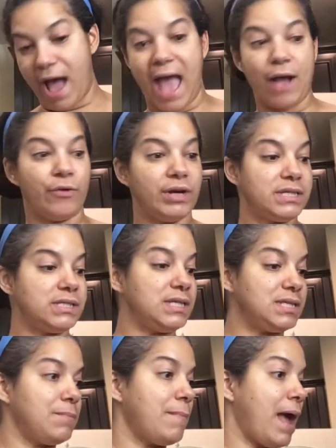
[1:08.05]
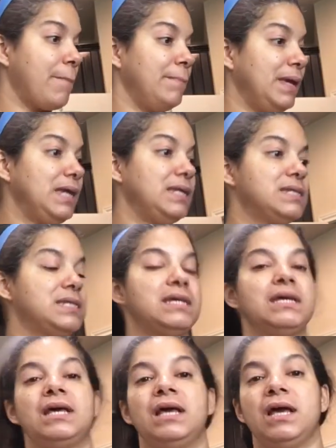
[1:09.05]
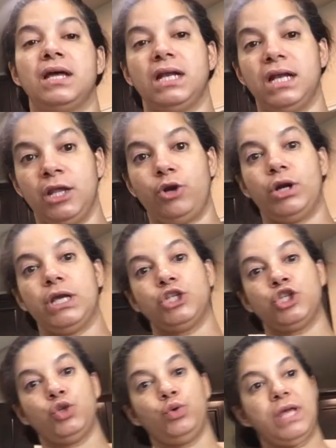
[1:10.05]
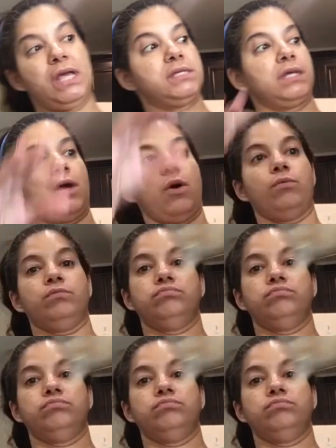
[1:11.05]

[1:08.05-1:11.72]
I already seasoned my meat literally 2 days ago,